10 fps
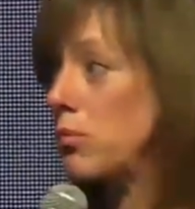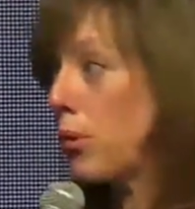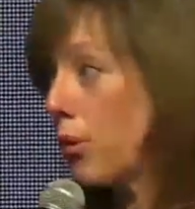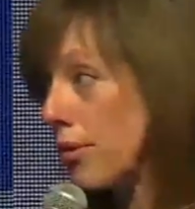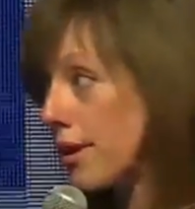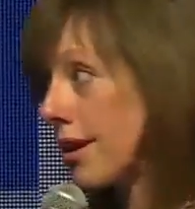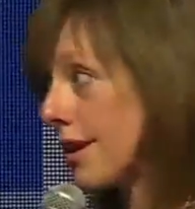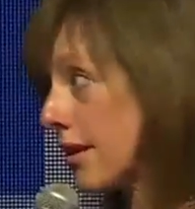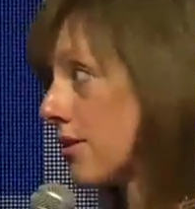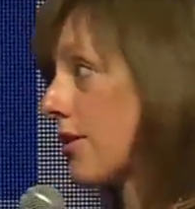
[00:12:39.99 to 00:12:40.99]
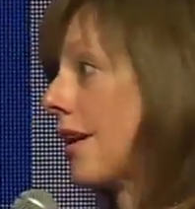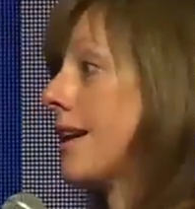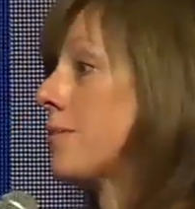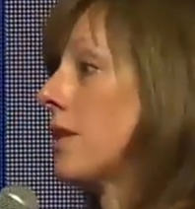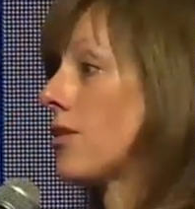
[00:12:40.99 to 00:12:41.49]
boring
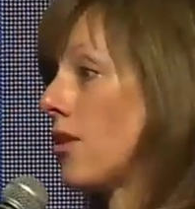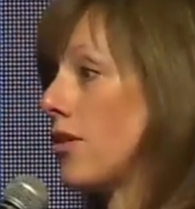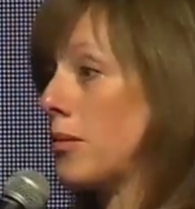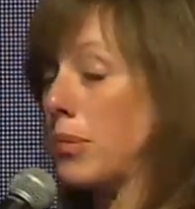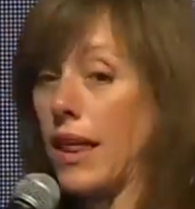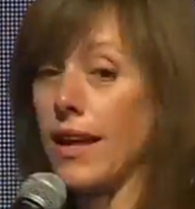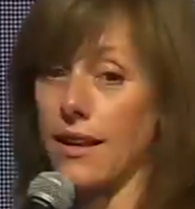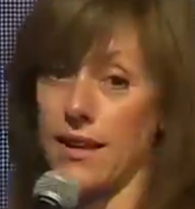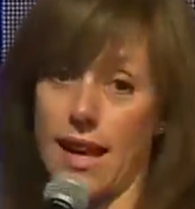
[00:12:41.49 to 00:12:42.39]
assignments on the planet